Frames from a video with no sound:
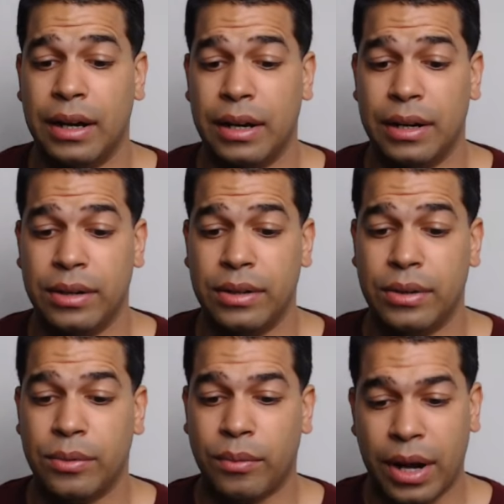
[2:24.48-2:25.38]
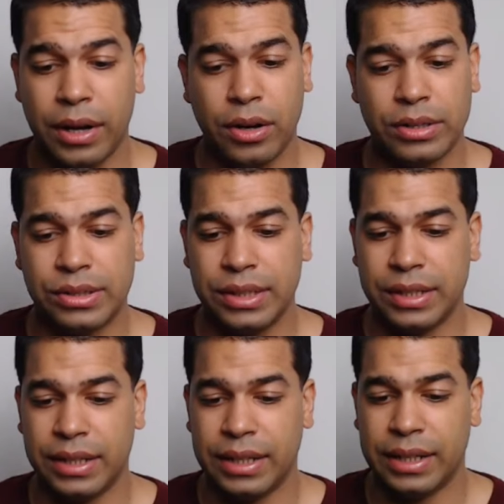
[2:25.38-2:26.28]
Ryan
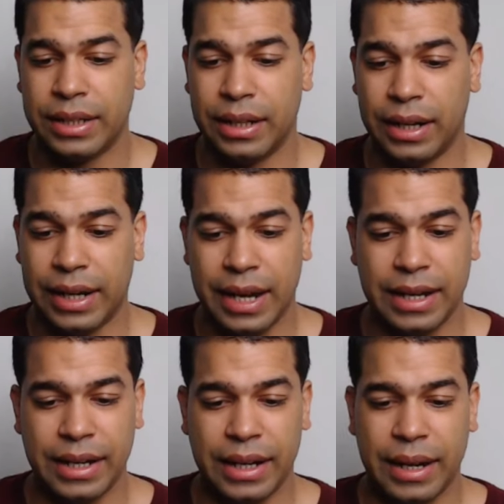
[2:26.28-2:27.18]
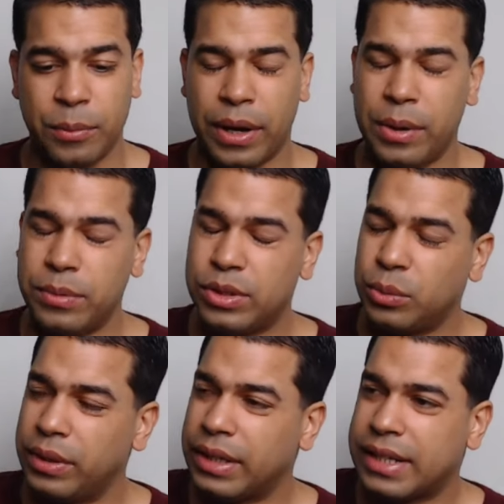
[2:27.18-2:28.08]
Garcia, again, when he was
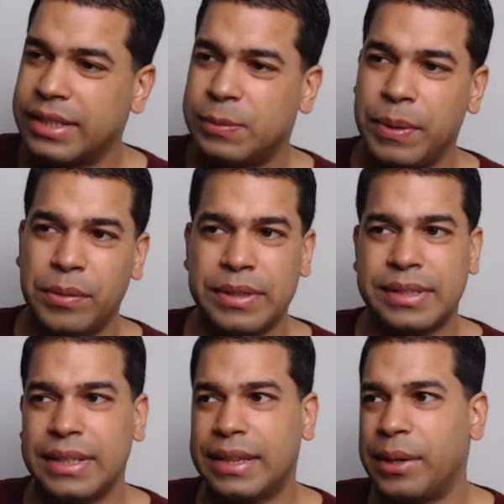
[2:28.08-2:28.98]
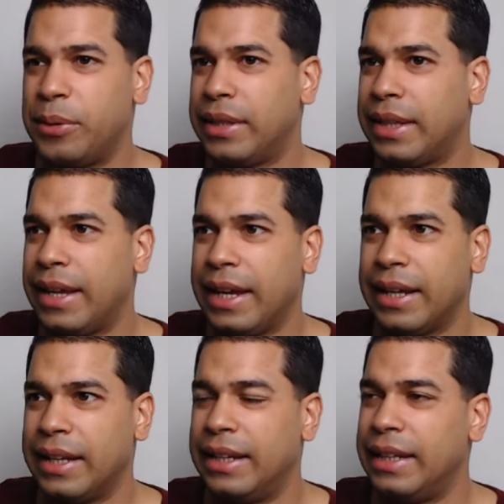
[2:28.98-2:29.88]
doing the conspiracy theory
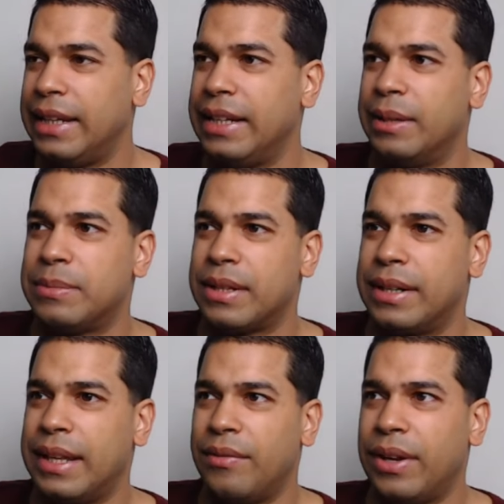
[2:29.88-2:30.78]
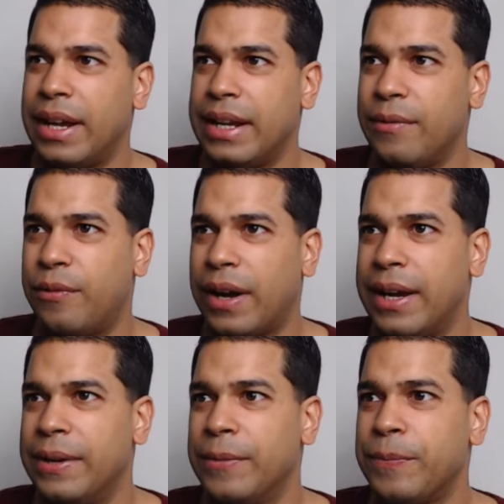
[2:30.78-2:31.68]
thing in lead up to the Devin Haney
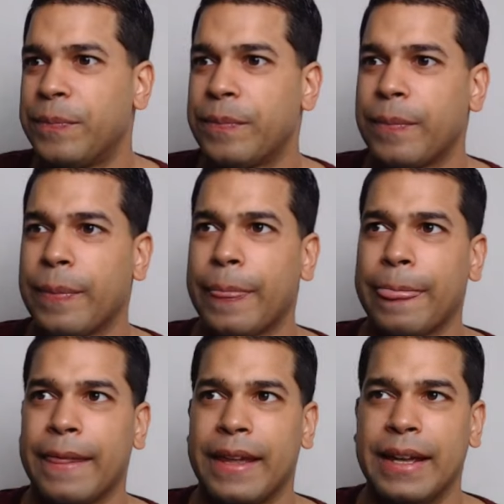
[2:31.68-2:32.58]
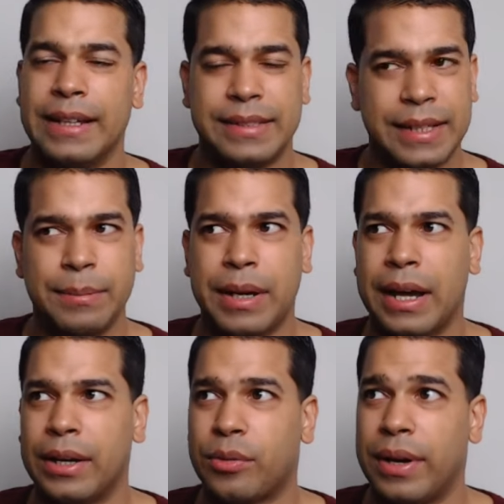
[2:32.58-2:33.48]
fight, it seemed
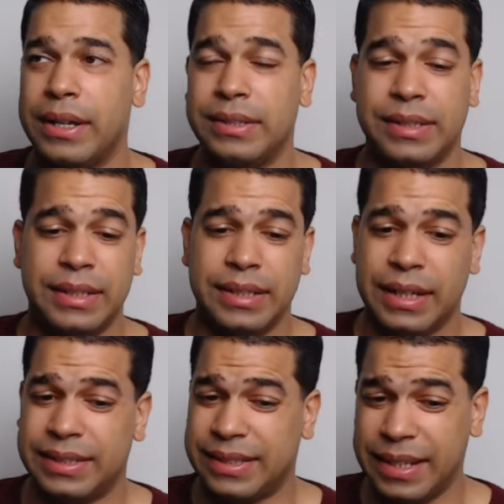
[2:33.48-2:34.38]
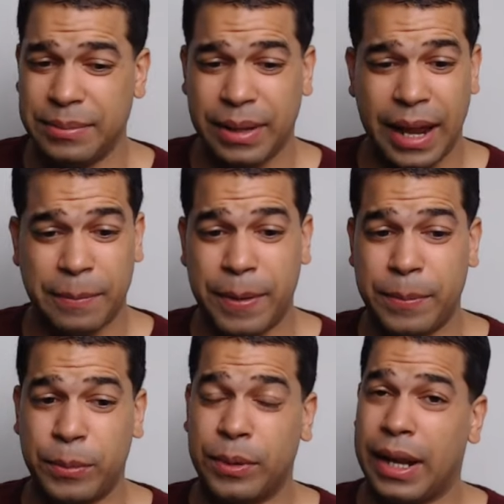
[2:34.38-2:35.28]
kind of crazy. It seemed like
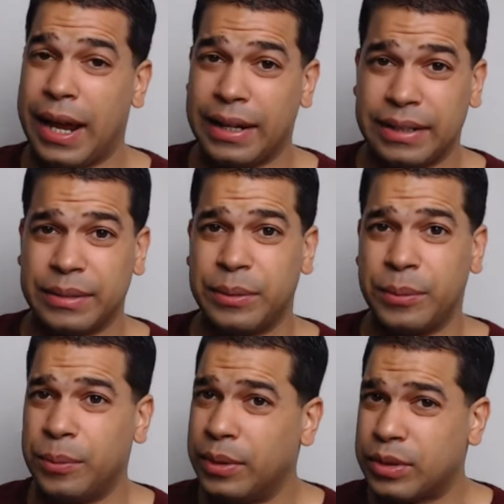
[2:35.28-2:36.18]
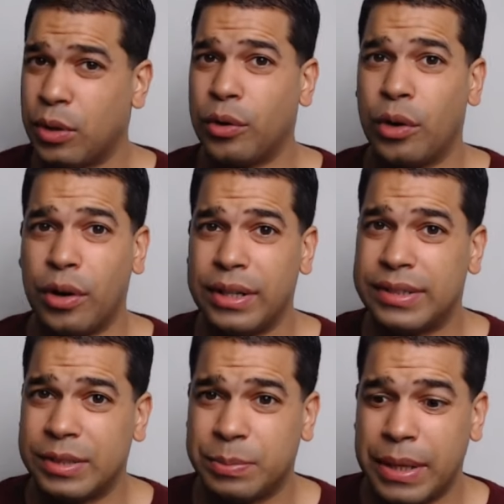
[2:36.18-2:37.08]
people were like, what's going on?
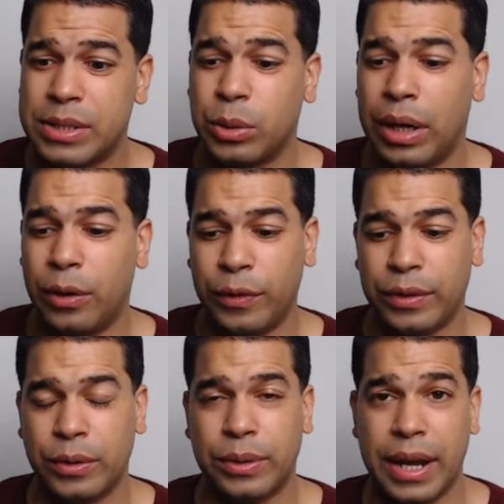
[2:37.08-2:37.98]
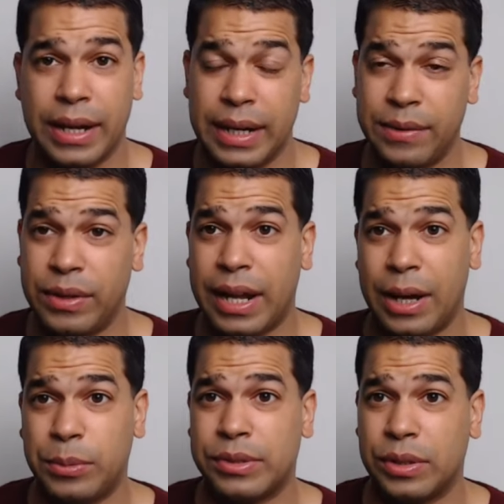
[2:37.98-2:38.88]
Is his mental health is okay? Even
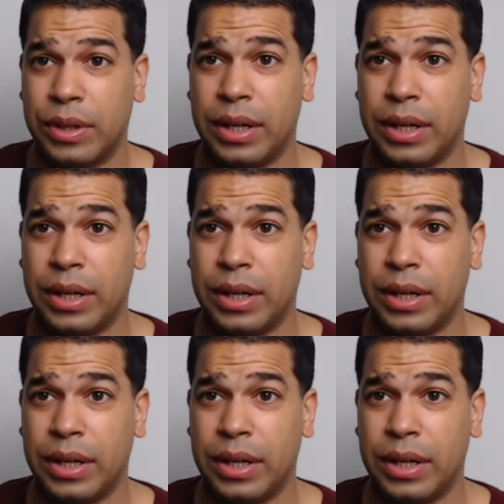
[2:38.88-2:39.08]
I was